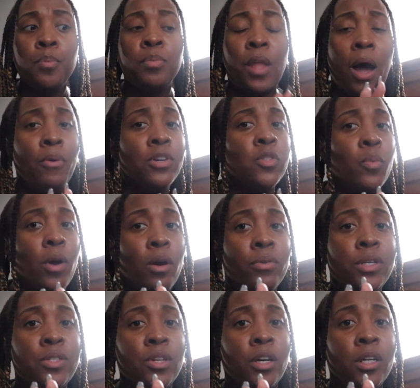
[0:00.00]
that was well
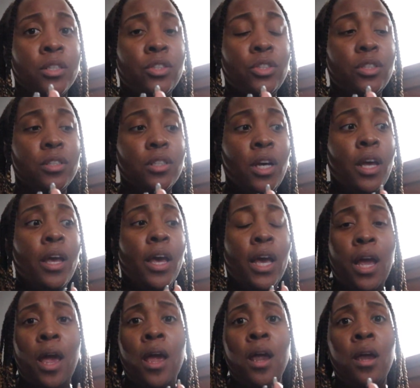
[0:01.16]
researched,
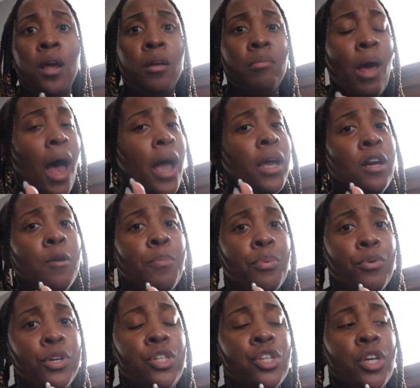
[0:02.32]
and I can
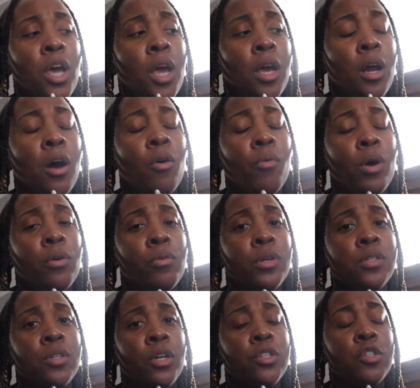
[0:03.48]
appreciate a well
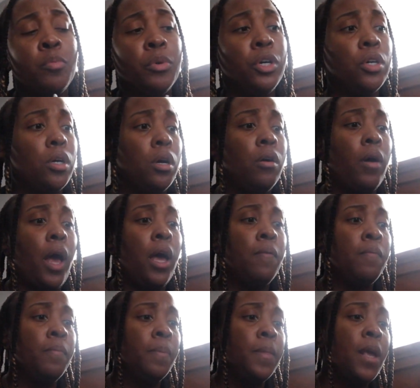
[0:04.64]
researched book. Okay,
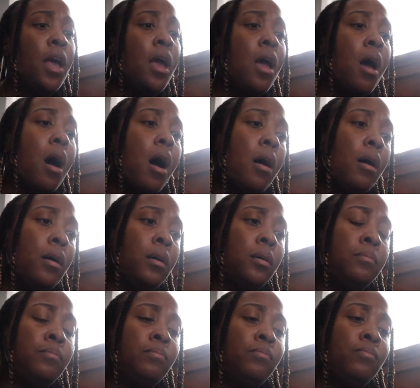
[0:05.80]

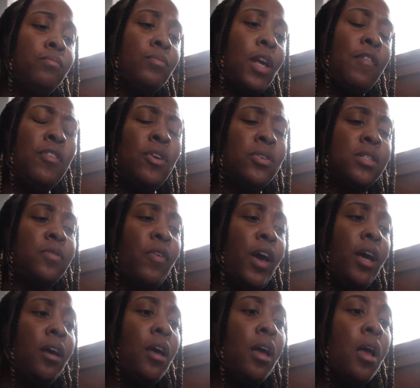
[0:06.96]
even though this is
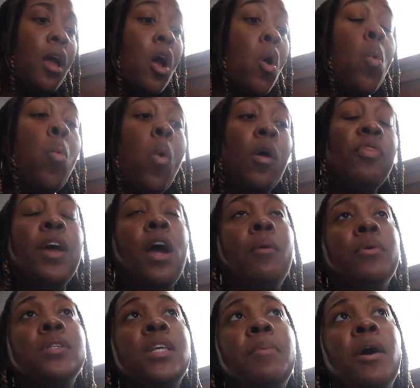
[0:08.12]
fake. One thing I
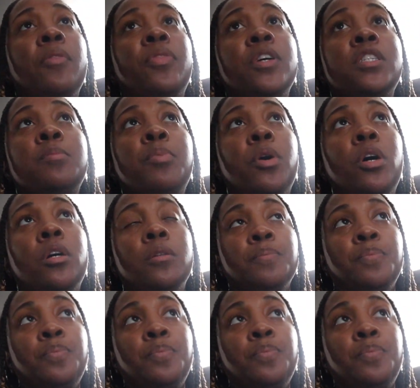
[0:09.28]
will say about this book,